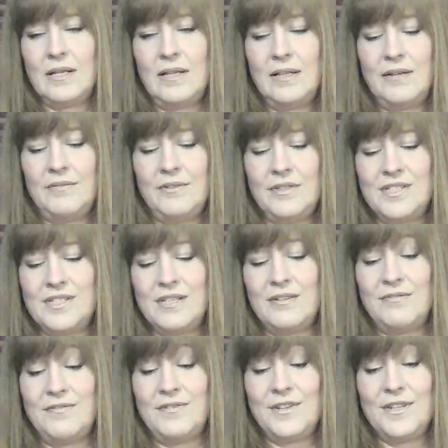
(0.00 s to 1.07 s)
Love
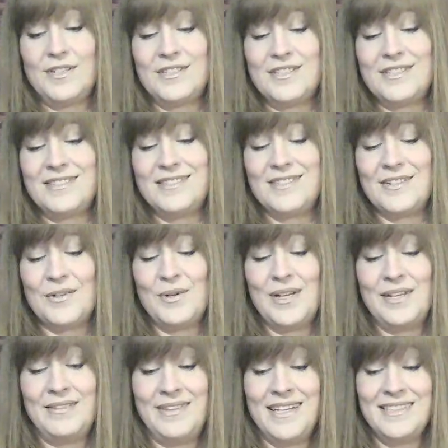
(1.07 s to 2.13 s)
yourself first. So,
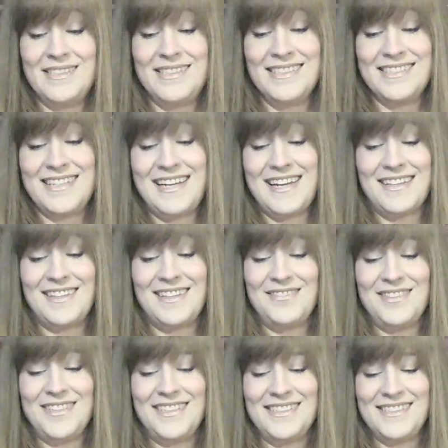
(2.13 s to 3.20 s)
and that's exactly
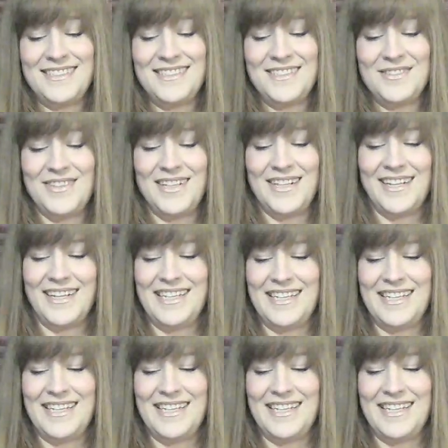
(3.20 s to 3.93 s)
what he's doing.